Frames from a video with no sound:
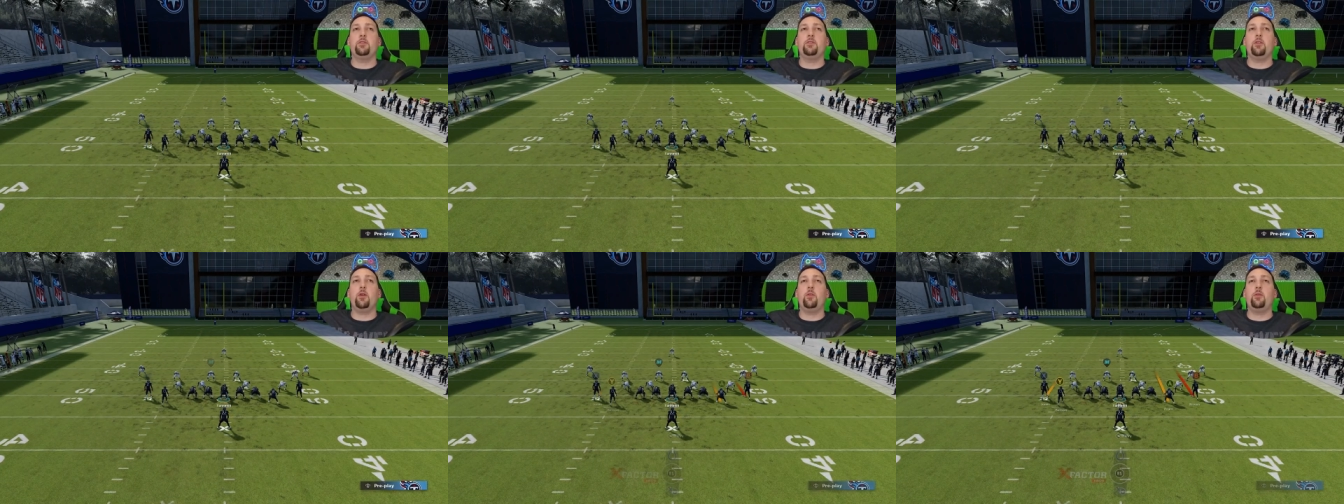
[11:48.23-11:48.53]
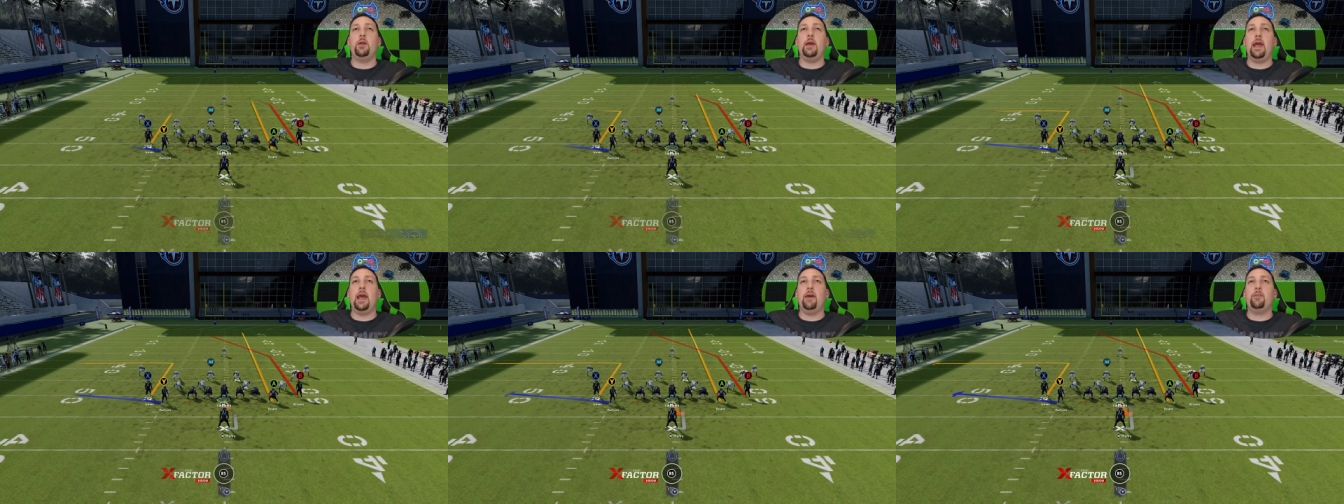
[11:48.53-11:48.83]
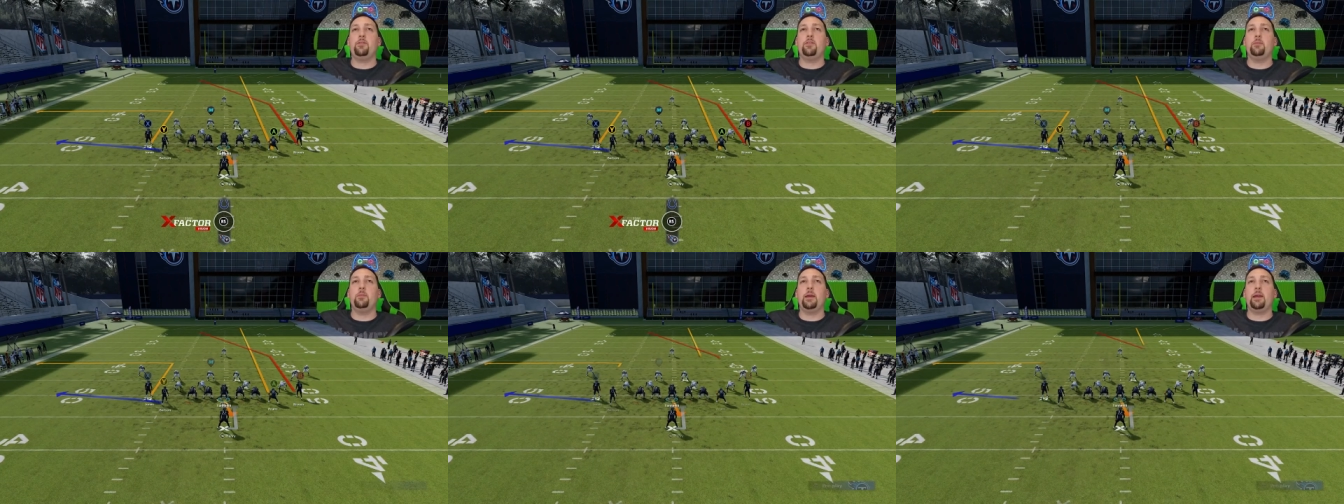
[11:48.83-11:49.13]
You don't
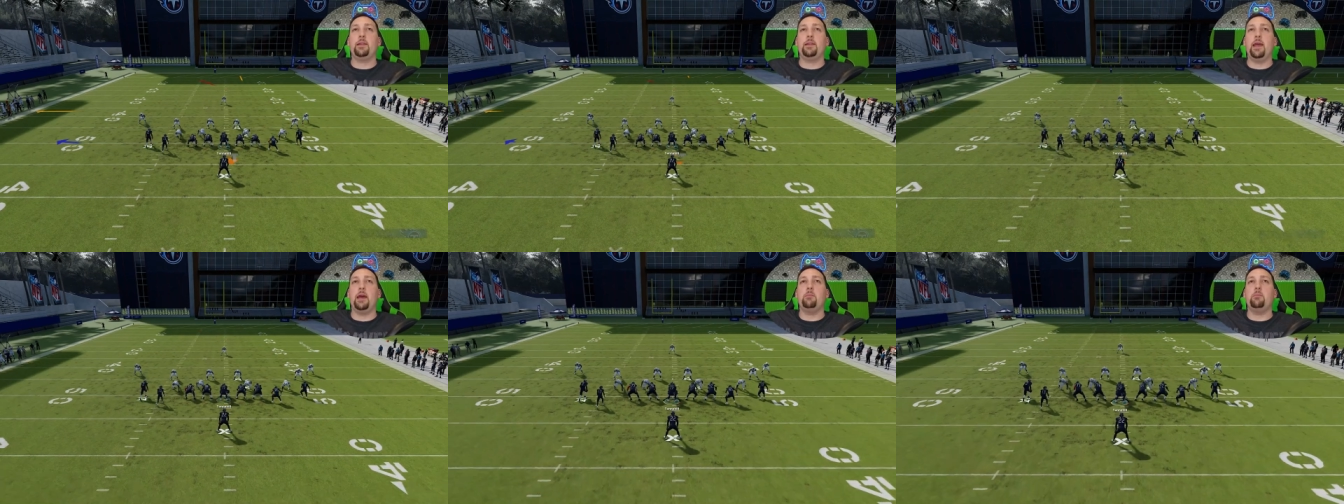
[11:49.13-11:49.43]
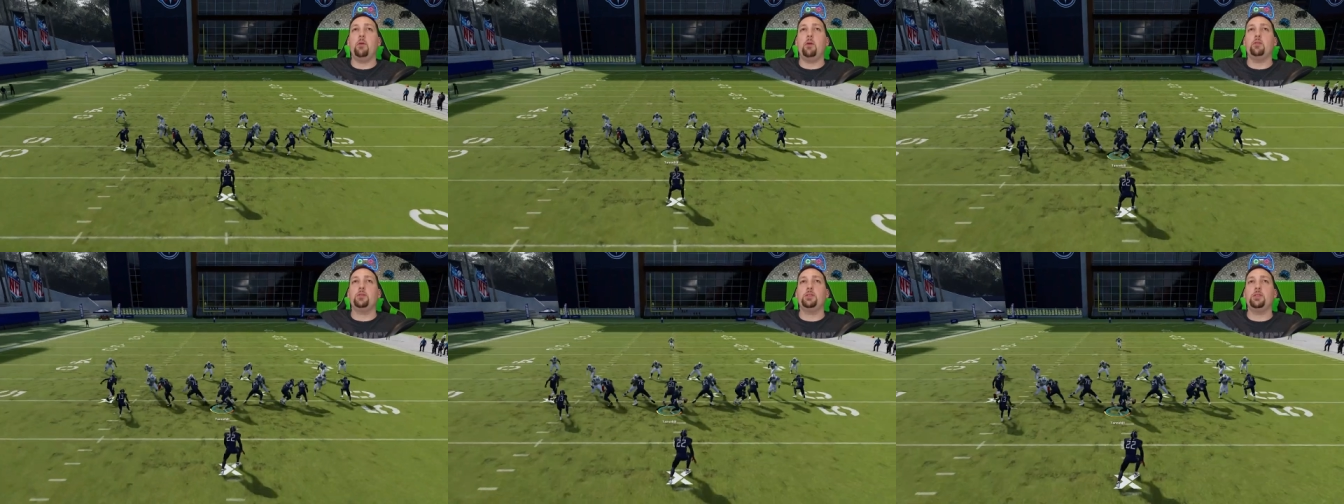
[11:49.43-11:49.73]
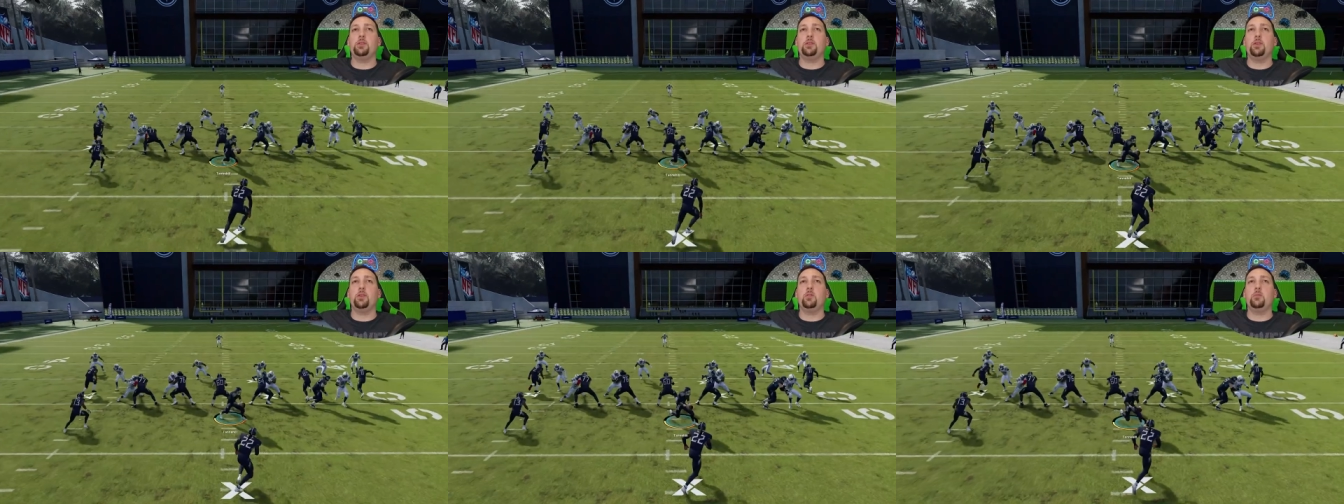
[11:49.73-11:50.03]
have to make that
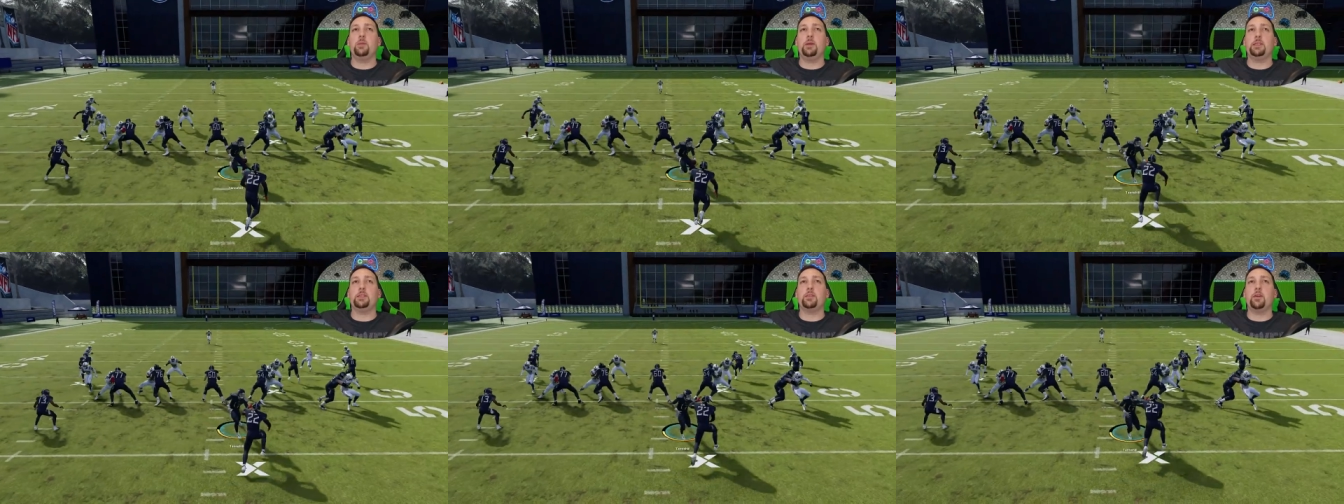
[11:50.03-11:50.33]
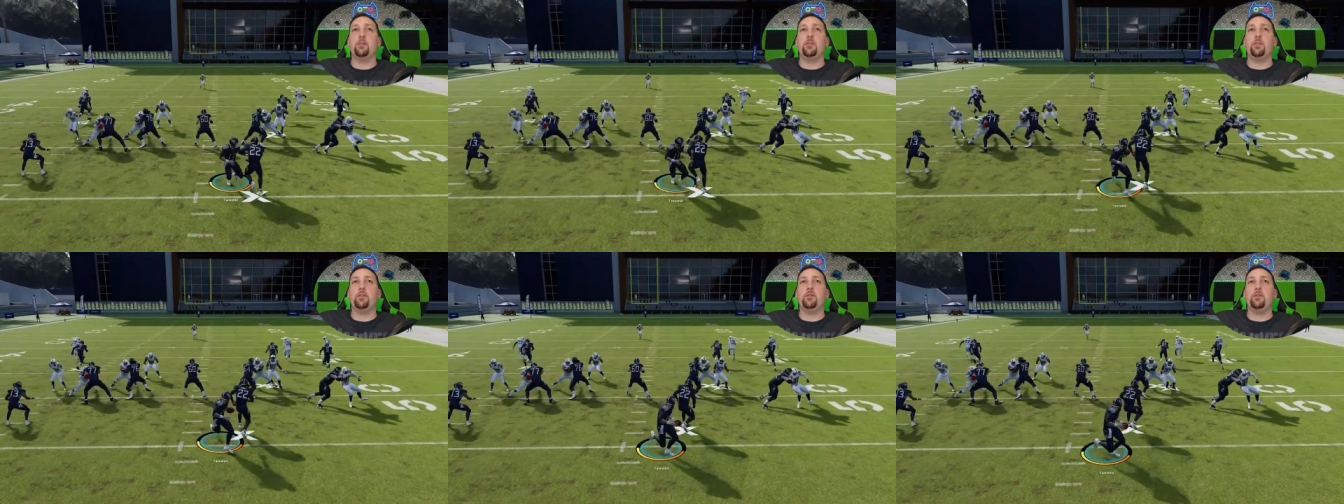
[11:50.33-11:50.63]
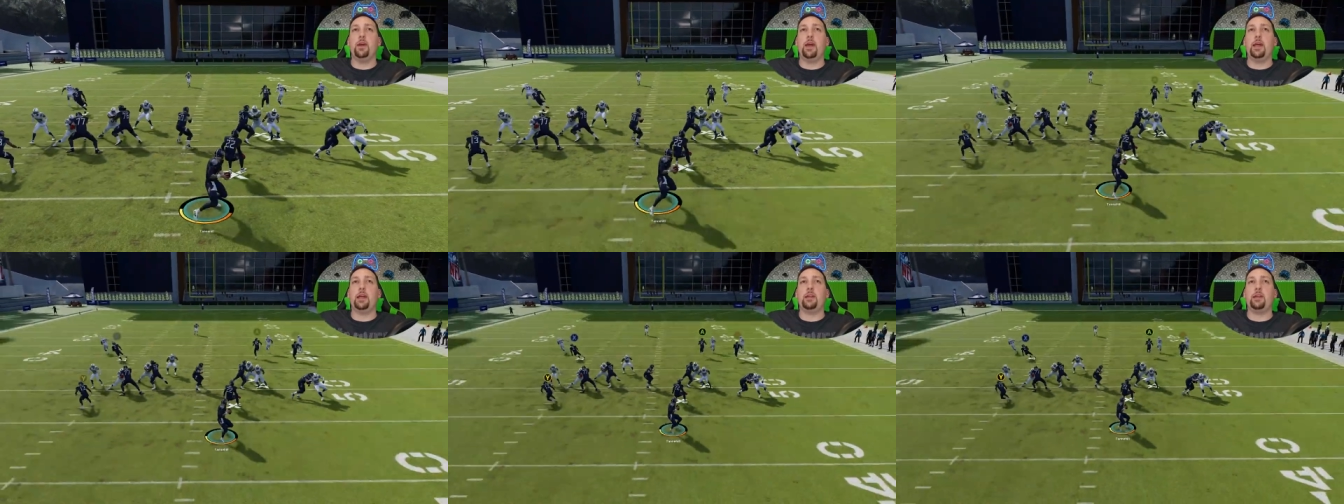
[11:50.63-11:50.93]
motion though, based off of the
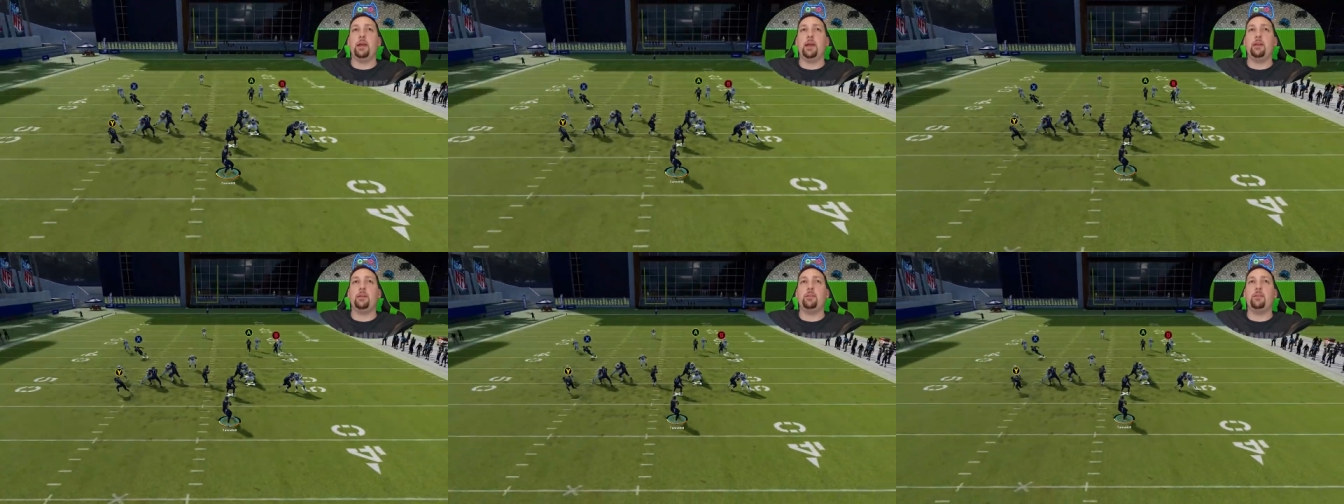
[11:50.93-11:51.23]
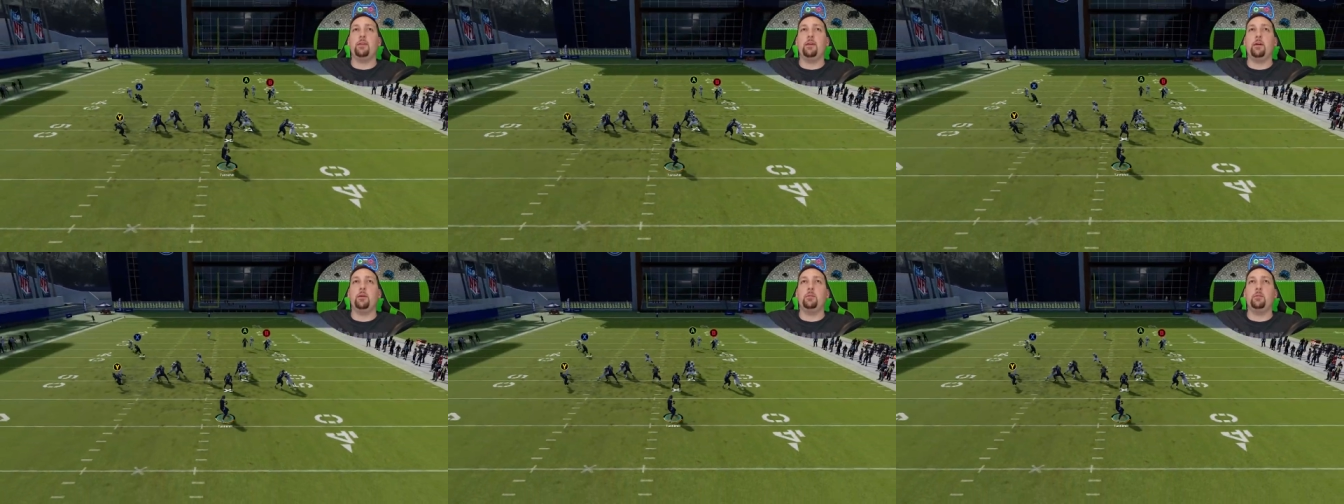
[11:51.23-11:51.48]
fact that,